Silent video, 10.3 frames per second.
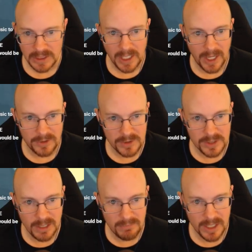And you
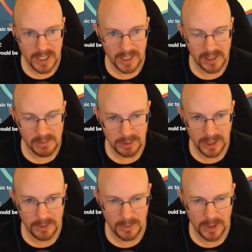sent me a
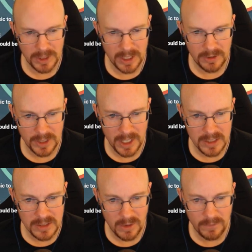completed one the other day,
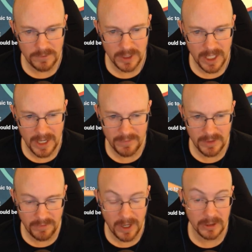so hopefully I have the
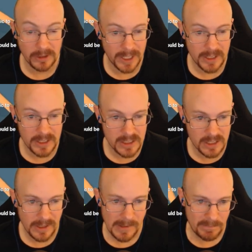final, latest,
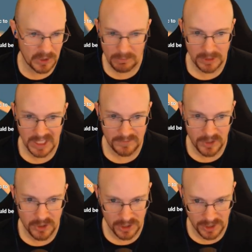complete
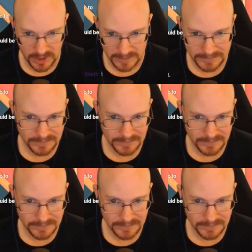version here